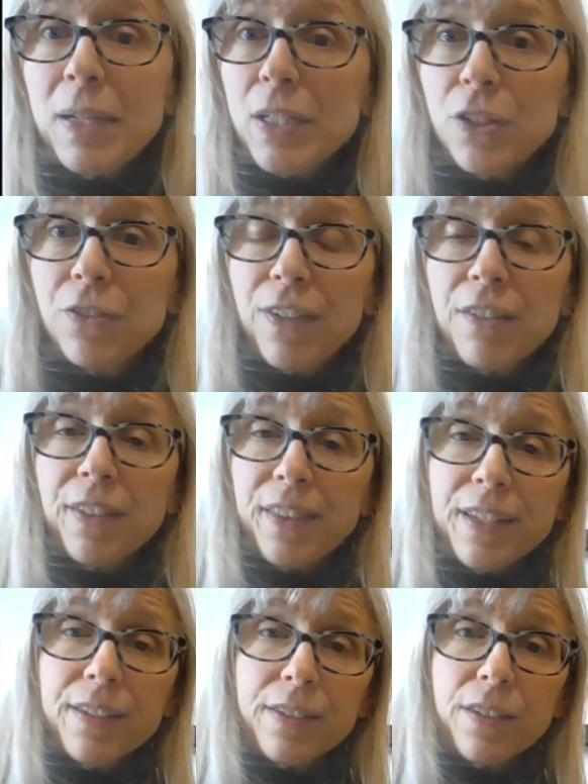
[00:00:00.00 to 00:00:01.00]
my two favorite
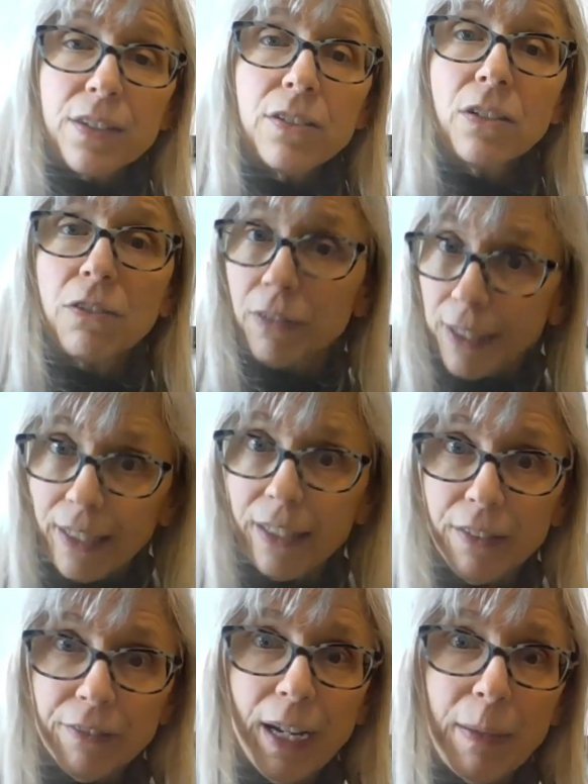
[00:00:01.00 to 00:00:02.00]
things to do, read
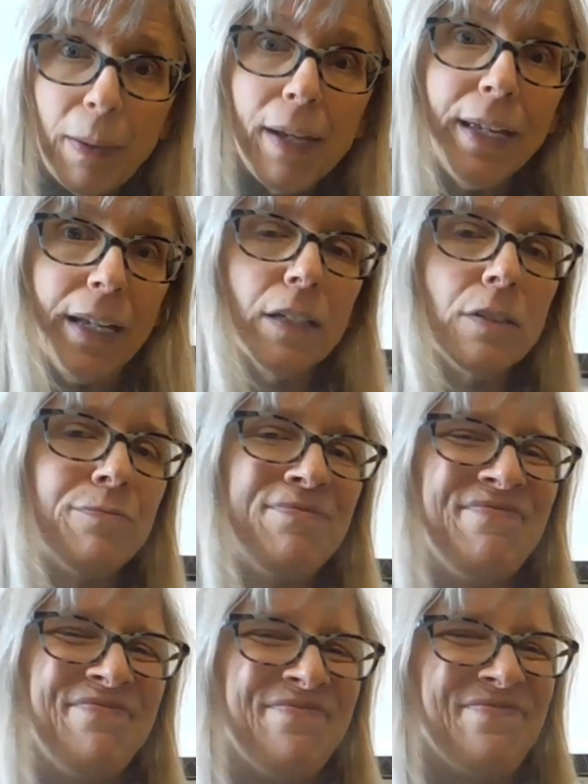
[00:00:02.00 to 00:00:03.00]
and ride bike.
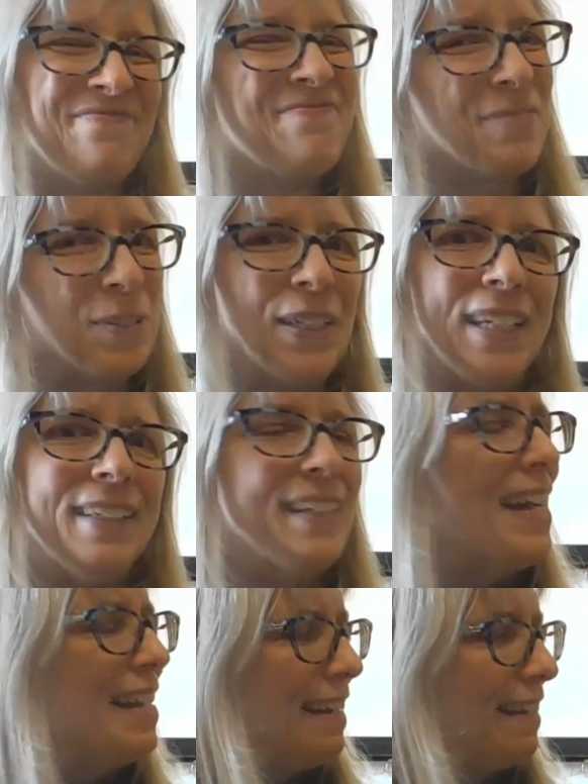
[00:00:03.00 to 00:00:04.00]
Pretty
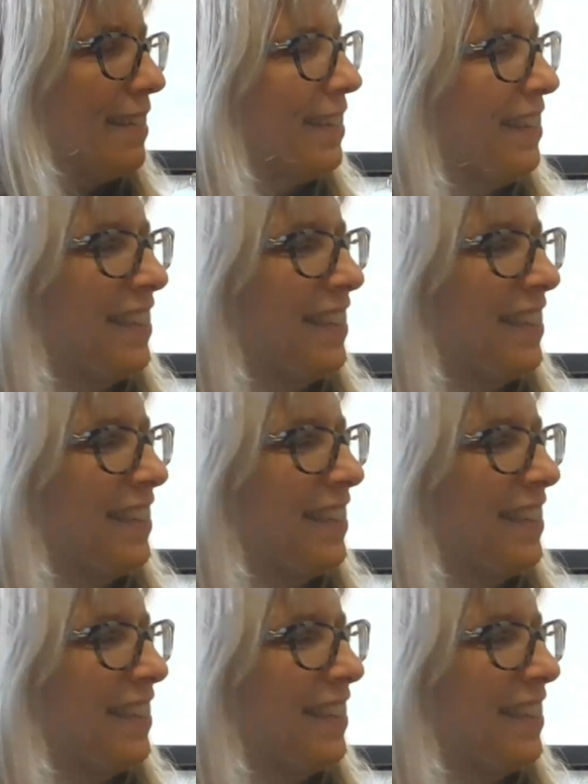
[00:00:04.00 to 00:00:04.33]
nice.